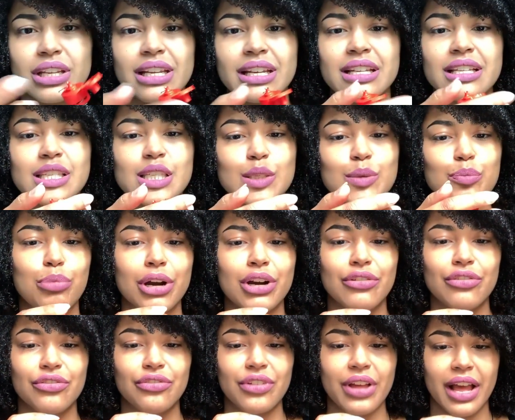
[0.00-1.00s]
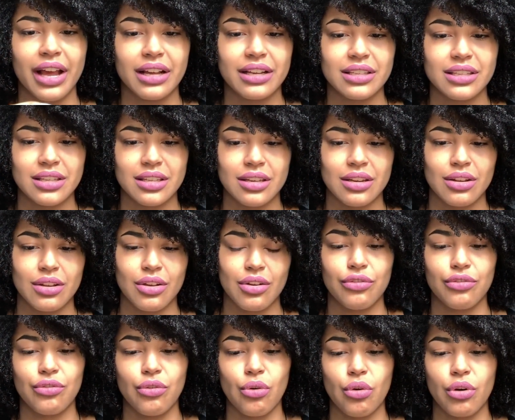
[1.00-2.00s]
It is perfect
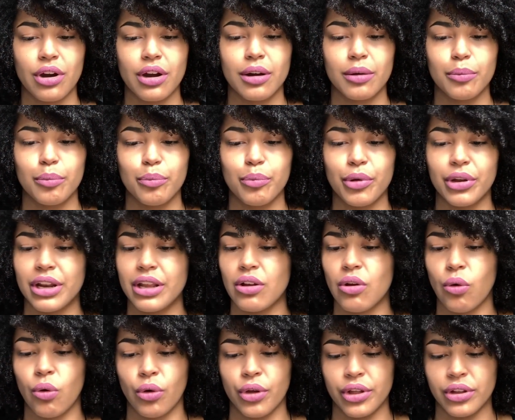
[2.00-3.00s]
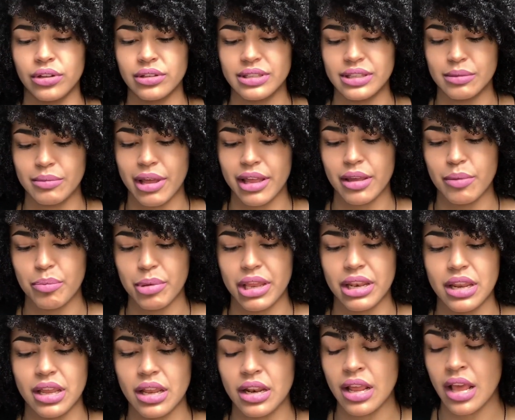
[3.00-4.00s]
for putting oils, in my
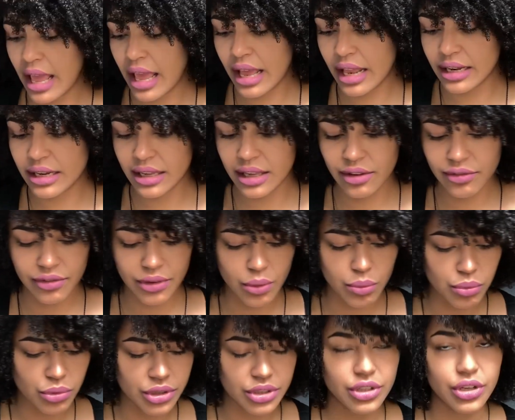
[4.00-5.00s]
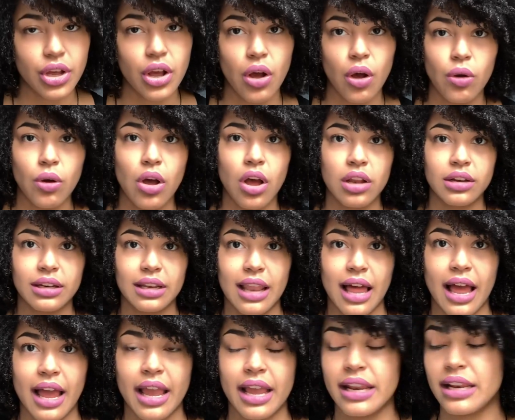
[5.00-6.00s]
opinion. And if you would go
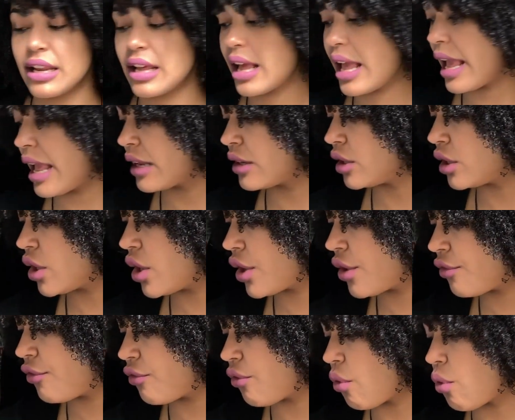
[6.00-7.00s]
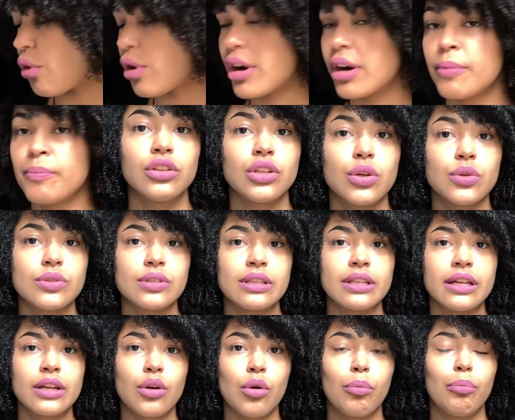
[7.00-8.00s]
online and look for those
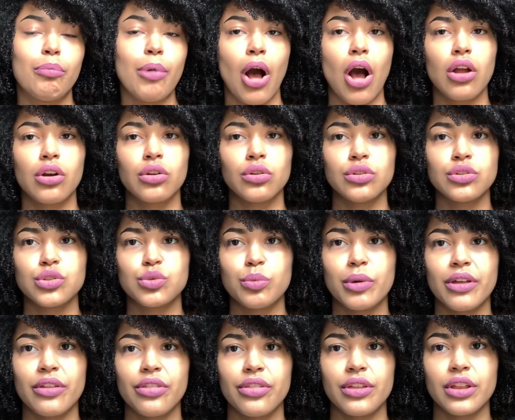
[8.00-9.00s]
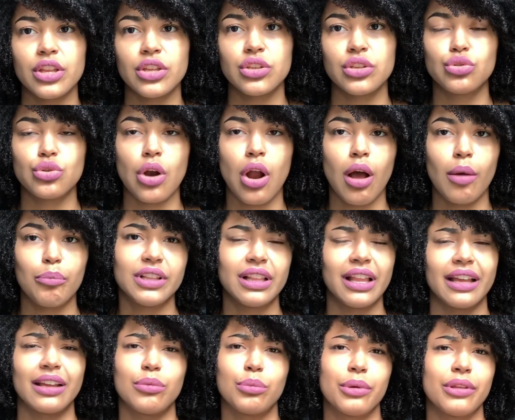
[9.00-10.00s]
little bottles with a drop,
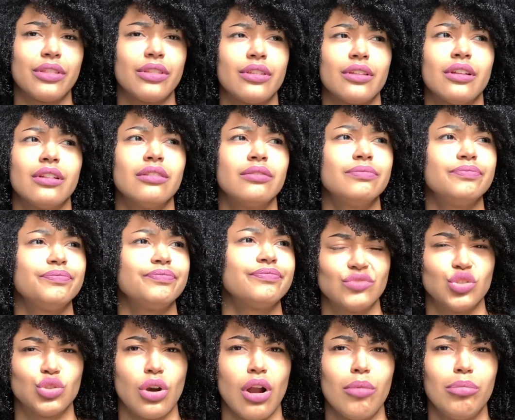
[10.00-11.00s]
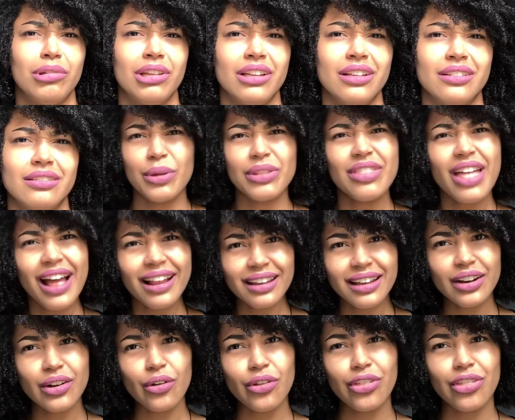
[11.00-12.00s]
like with a droplet, with that
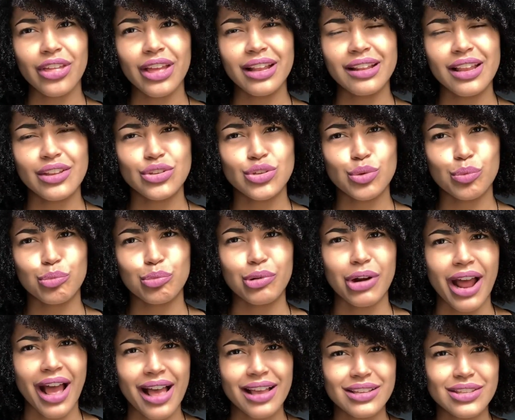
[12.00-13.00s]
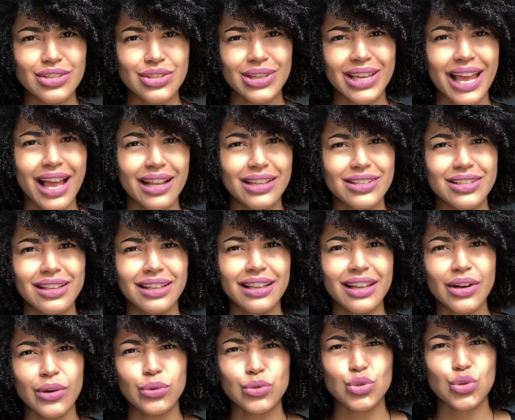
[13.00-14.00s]
little thing that you press to get
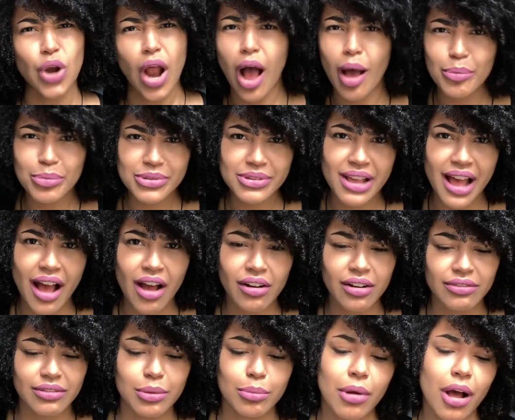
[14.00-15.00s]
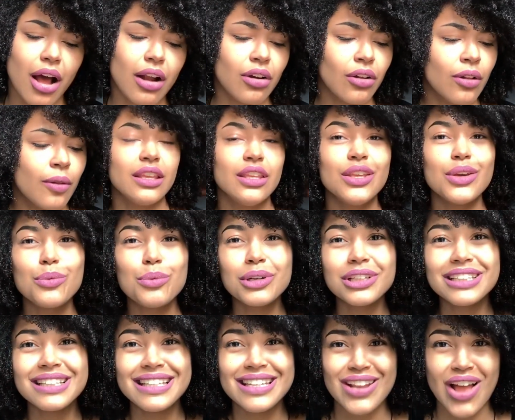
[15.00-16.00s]
little drops out of the bottle, you
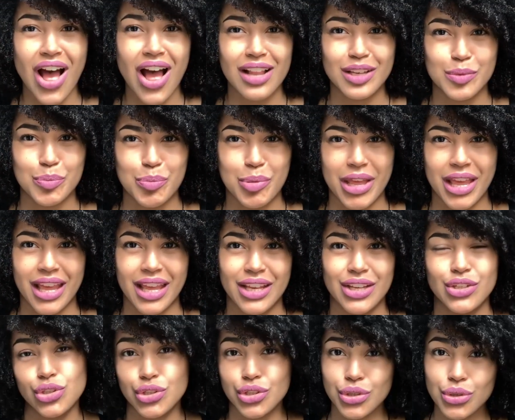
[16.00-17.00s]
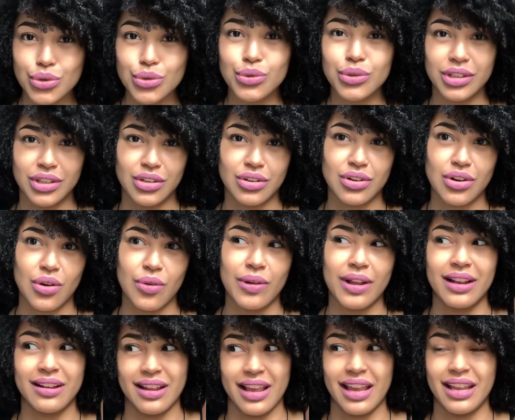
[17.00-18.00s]
would not pay
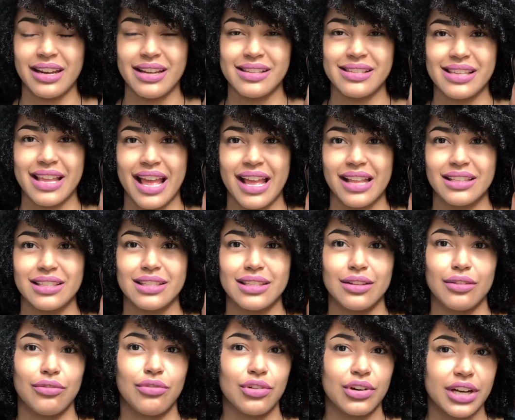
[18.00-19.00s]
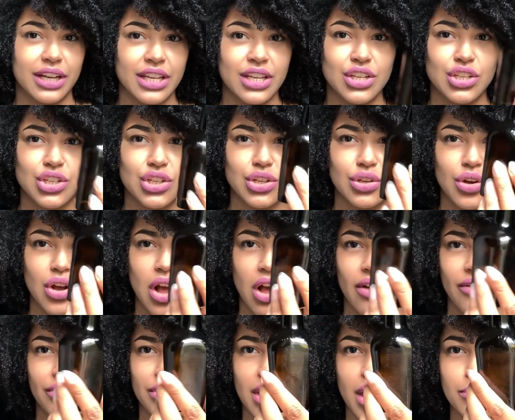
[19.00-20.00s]
€2.80 for each
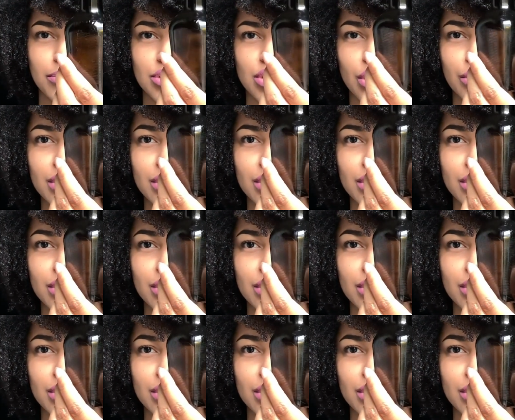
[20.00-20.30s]
of them. So